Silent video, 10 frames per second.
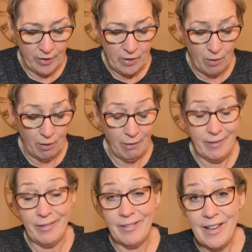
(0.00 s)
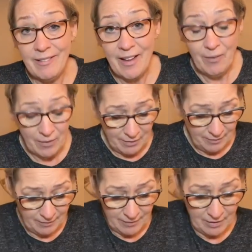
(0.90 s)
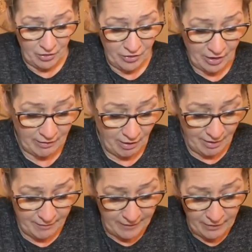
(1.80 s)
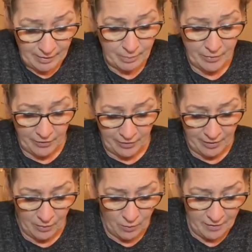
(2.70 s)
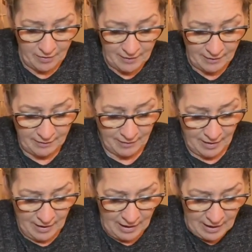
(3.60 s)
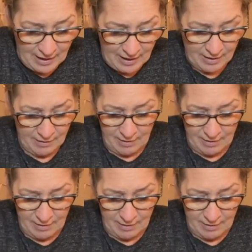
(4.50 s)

you are at sea level. There's just a lot of variables with this. And